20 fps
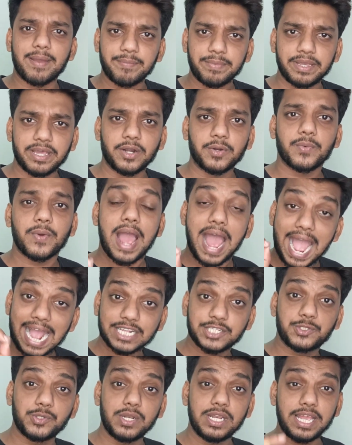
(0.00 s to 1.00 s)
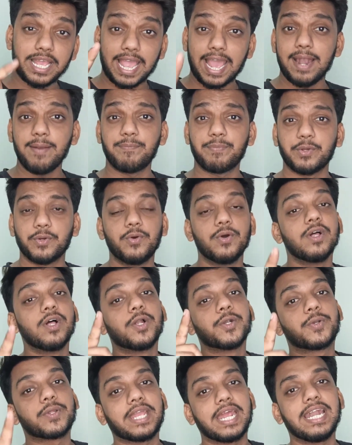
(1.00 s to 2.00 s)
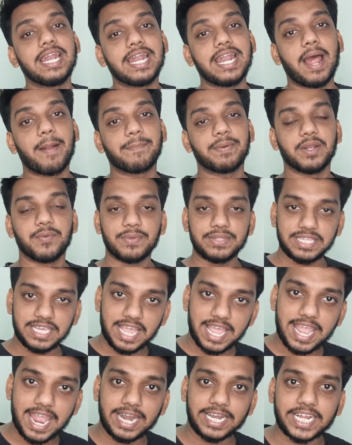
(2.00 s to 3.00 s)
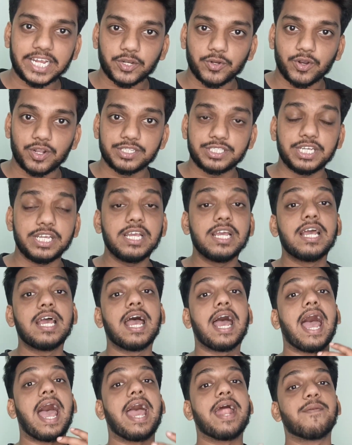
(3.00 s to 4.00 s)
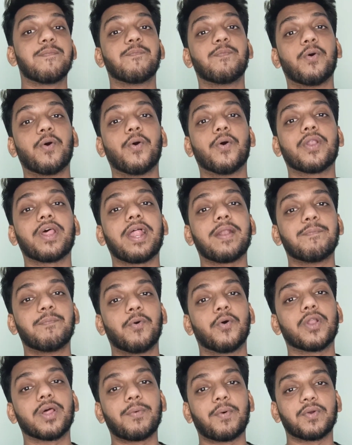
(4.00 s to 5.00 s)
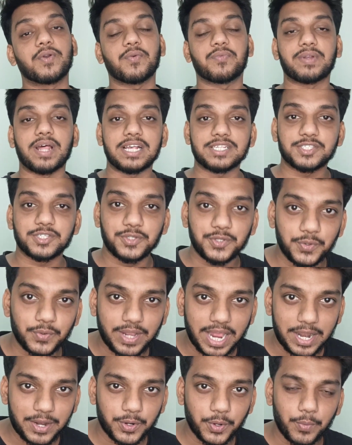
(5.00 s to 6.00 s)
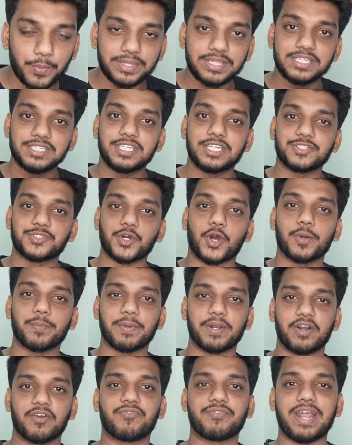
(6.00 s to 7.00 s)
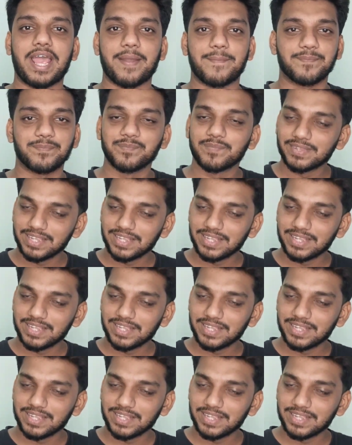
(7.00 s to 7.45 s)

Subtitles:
I'm here to actually help you to get adapted with the AI technology, and more amount of tasks you can do within the short period of time.